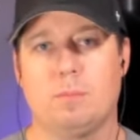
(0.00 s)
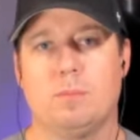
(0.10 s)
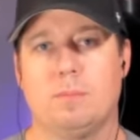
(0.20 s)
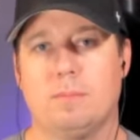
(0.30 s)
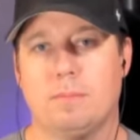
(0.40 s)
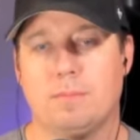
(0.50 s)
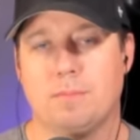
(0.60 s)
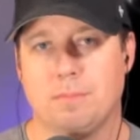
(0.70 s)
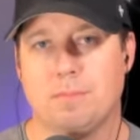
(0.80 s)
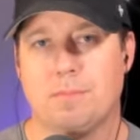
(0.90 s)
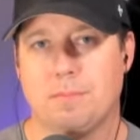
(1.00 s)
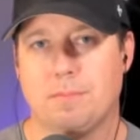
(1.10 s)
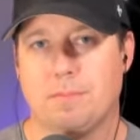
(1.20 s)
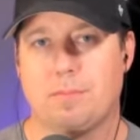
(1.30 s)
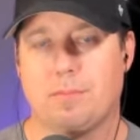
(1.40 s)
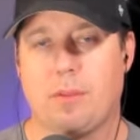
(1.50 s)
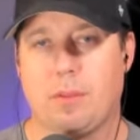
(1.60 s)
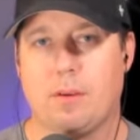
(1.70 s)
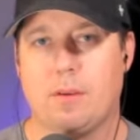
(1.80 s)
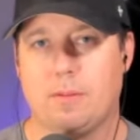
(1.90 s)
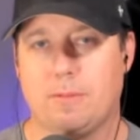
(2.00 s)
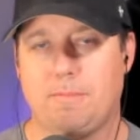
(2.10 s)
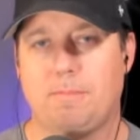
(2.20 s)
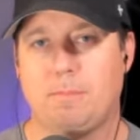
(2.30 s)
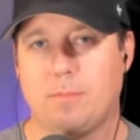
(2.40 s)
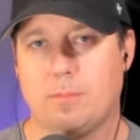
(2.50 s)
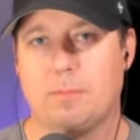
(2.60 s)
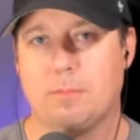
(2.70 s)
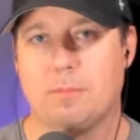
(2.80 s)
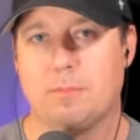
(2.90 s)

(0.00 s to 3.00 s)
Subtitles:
[no speech]